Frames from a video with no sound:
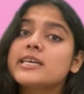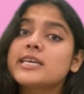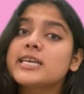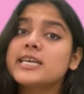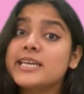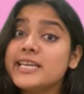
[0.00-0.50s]

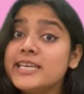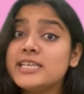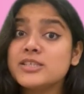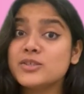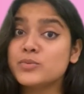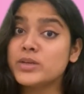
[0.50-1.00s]

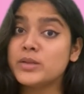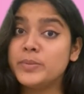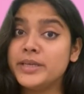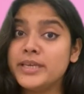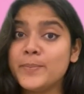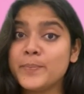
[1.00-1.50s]
Cleans will
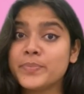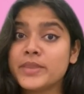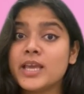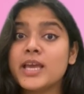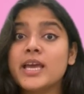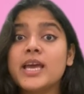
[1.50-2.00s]
be
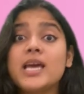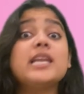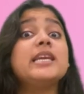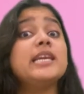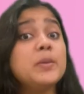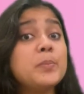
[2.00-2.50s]

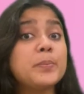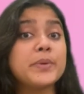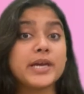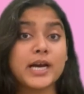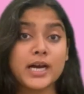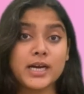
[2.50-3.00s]

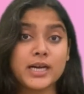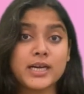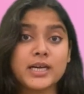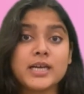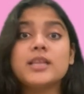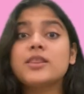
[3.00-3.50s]
limpia.
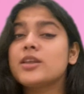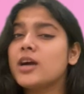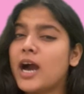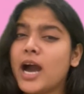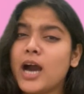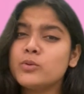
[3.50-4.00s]
The
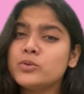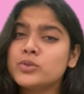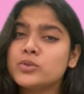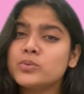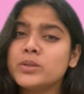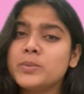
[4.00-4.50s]
house
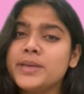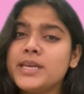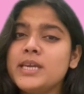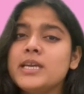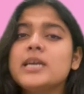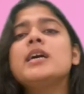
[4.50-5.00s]
will
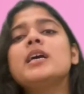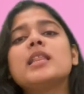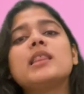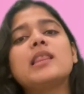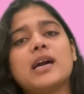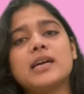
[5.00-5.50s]
be
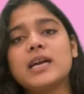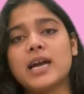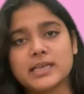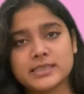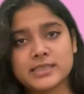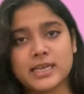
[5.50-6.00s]
la
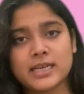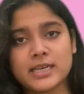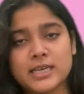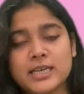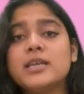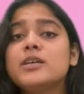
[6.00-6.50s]
casa.
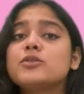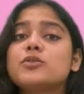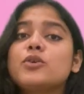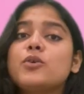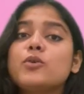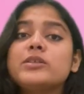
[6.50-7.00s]
So the
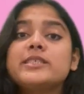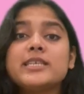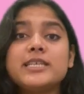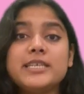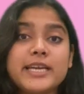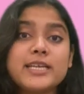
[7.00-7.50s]
whole
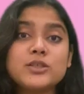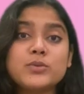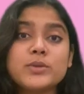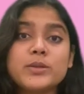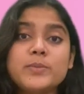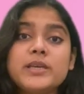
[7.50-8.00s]
sentence
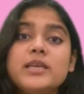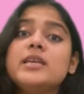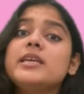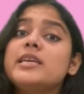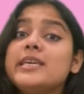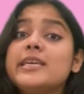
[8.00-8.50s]
will be he